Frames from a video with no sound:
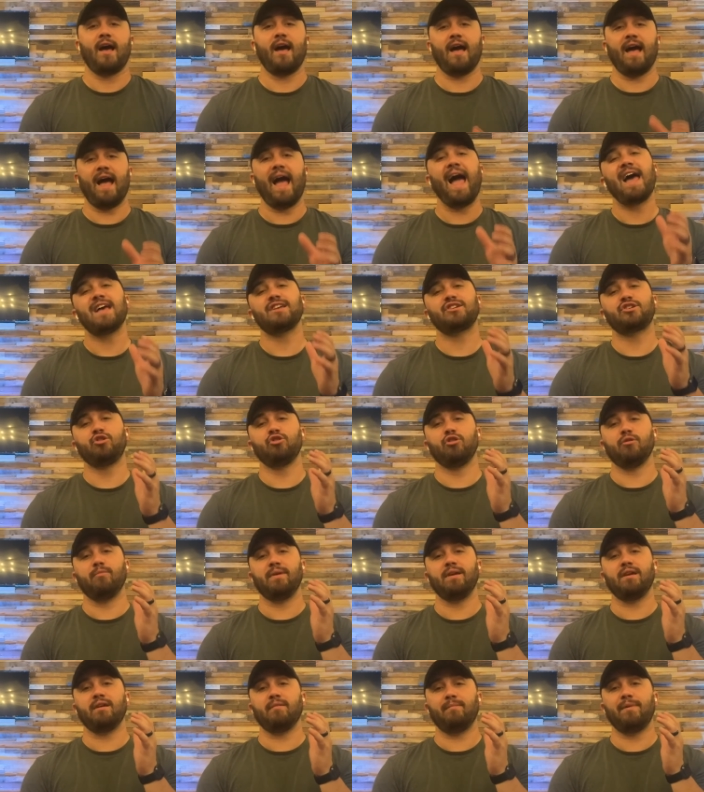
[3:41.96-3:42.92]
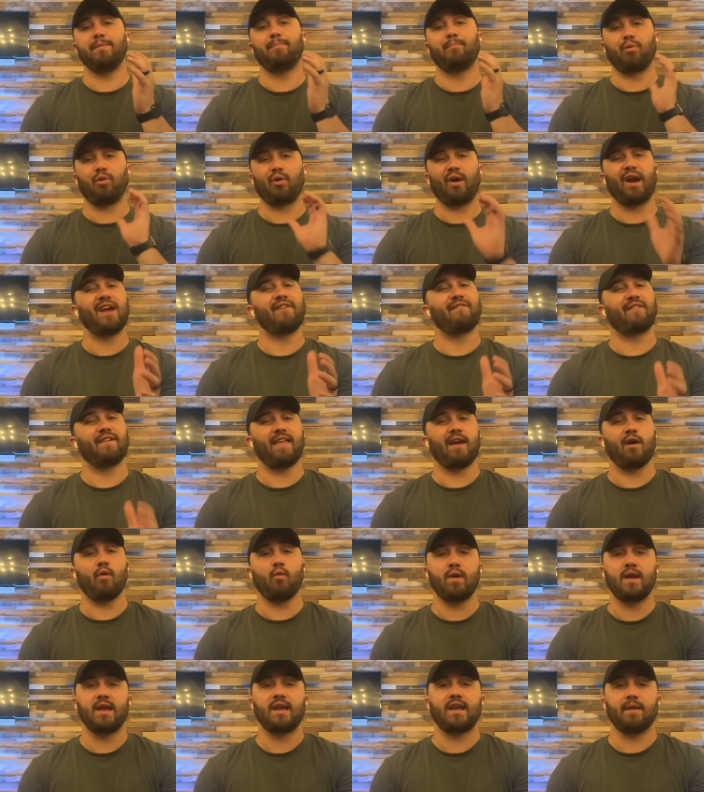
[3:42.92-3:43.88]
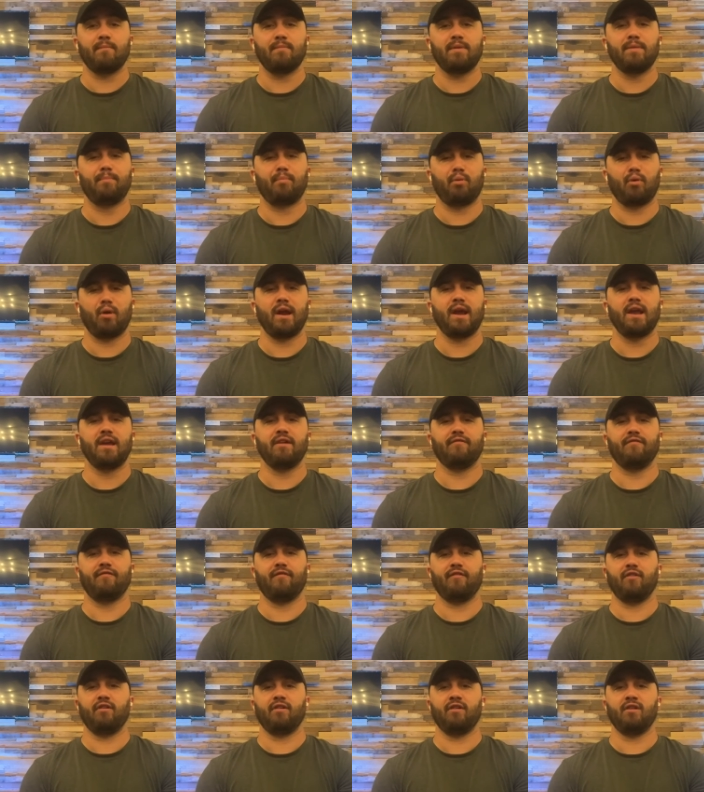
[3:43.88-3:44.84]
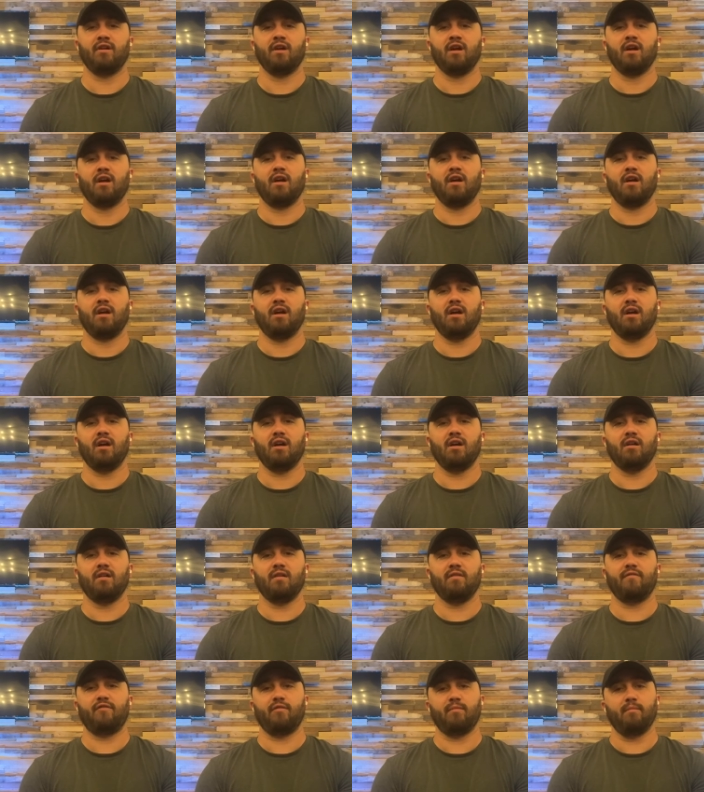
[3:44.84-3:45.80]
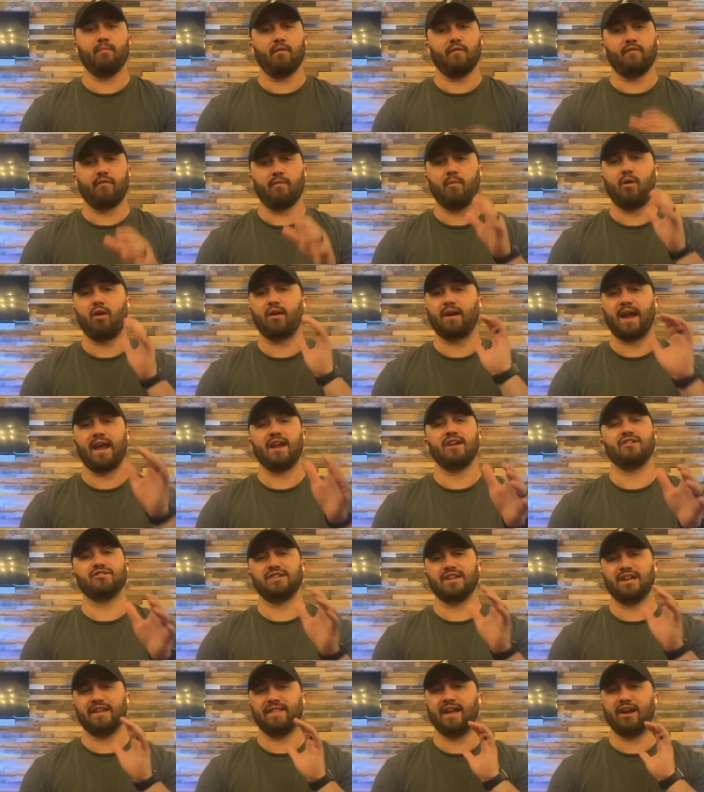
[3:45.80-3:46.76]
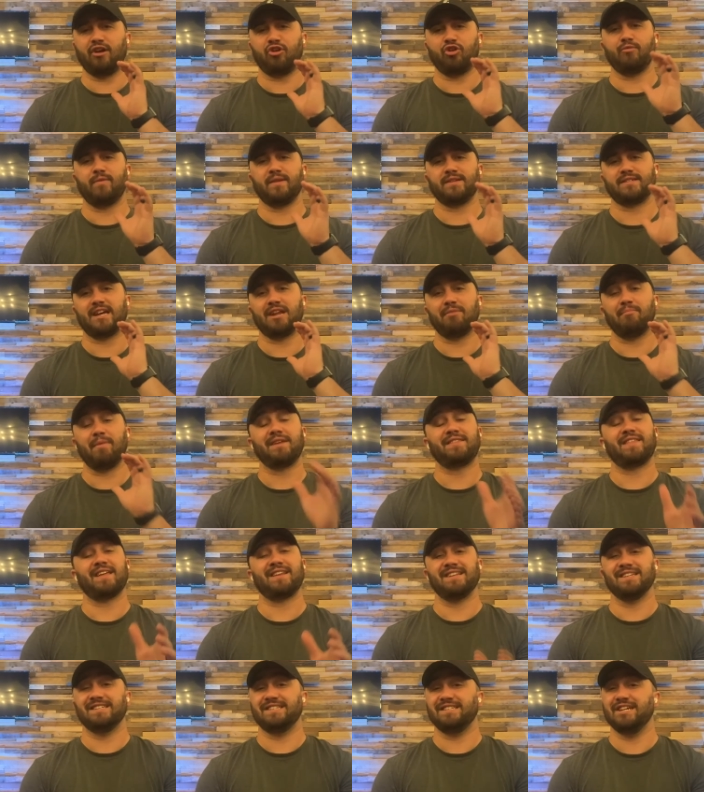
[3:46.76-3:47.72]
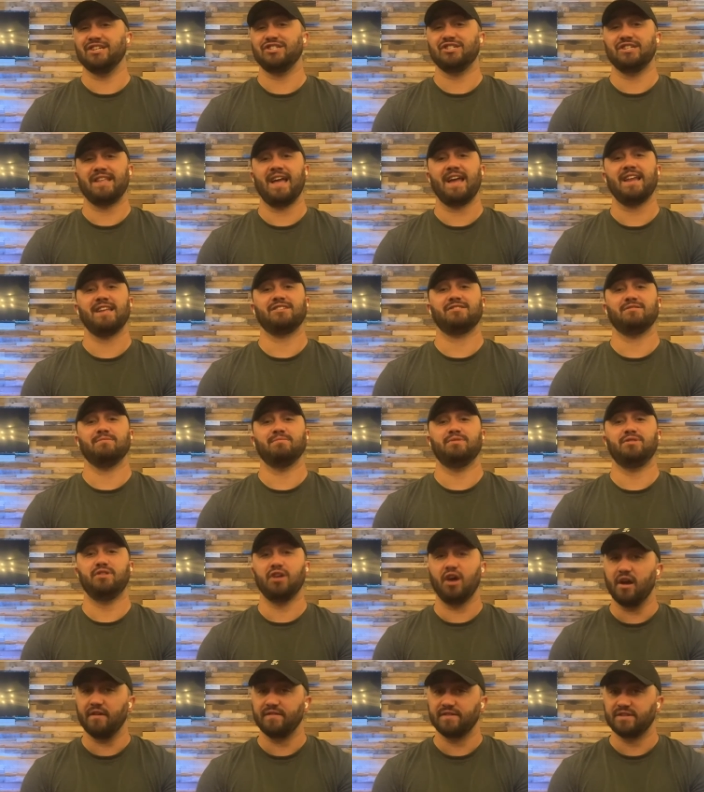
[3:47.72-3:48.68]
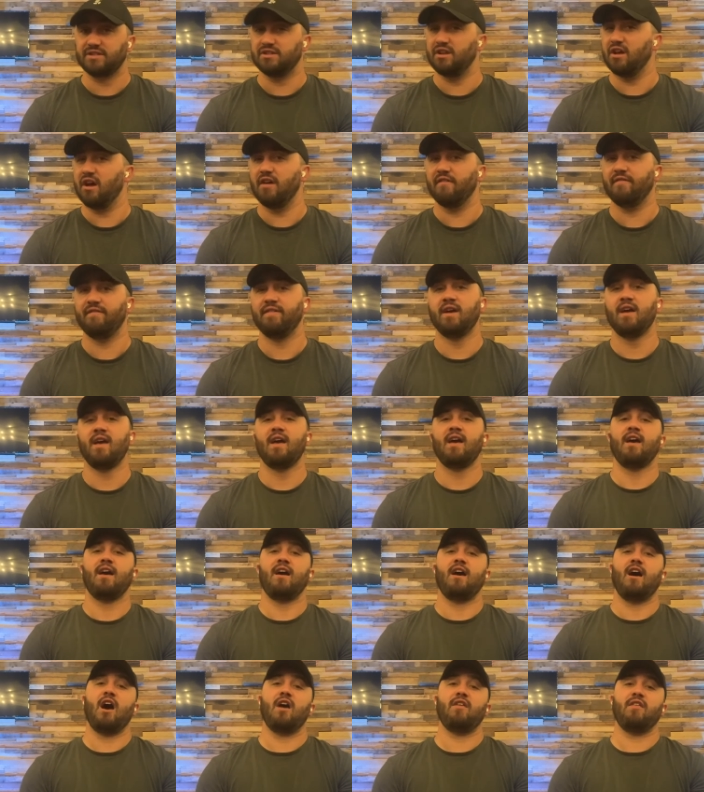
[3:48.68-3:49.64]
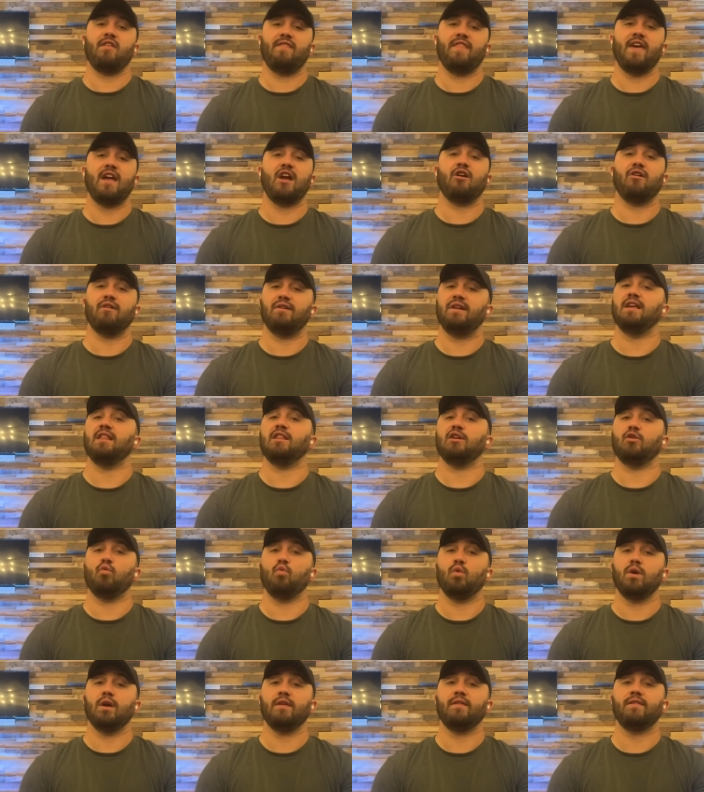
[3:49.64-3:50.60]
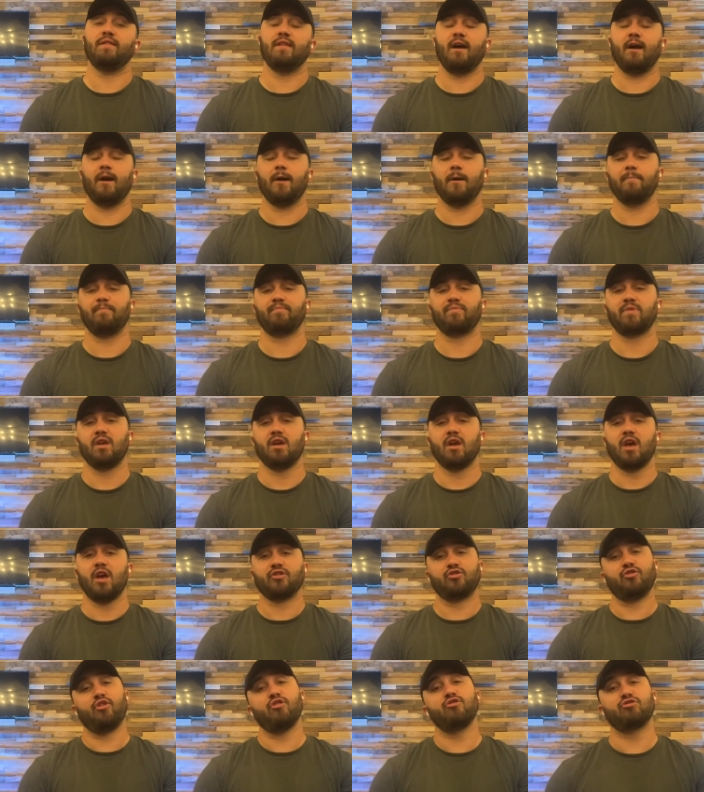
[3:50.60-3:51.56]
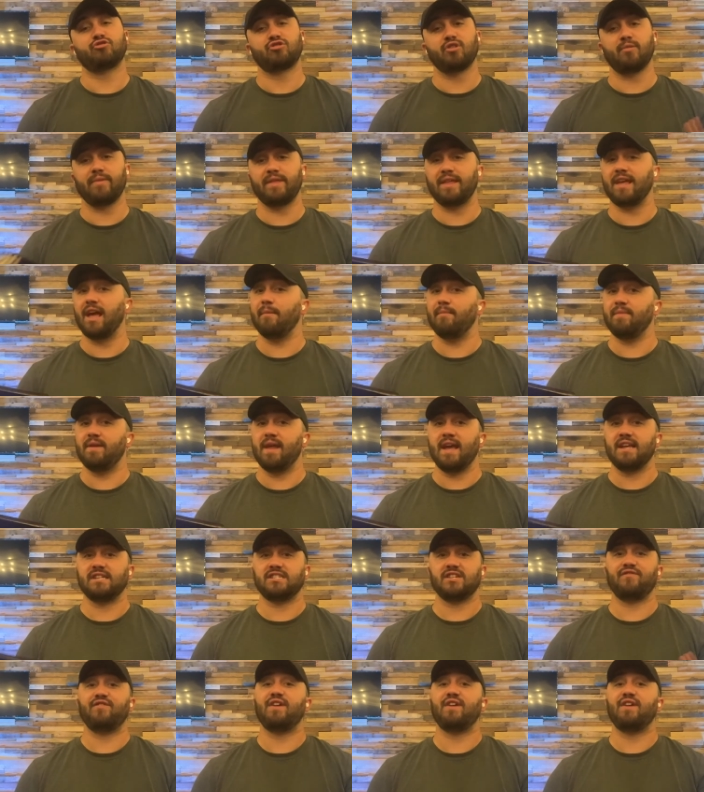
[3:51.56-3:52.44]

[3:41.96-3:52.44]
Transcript: I ask you to be, be praying for that week and be praying for, uh, for, for Mark Anderson and that group that's got to make that decision. That is some tough stuff uh, that they are dealing with. Um, so those are some of the updates.